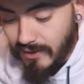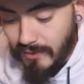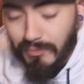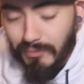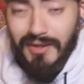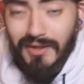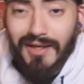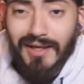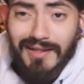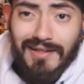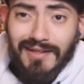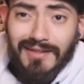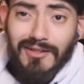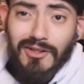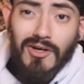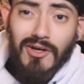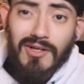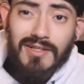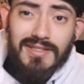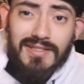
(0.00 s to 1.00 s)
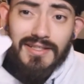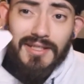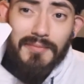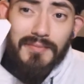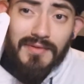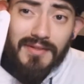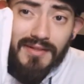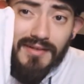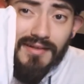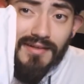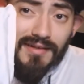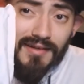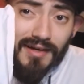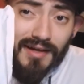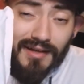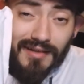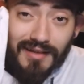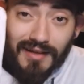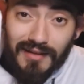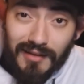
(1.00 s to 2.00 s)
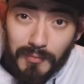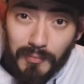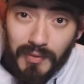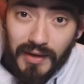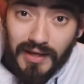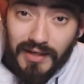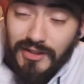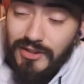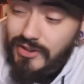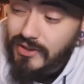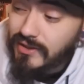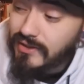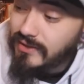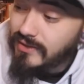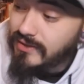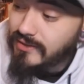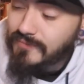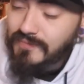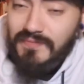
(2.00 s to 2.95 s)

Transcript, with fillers: But I like the concept. I like the packaging.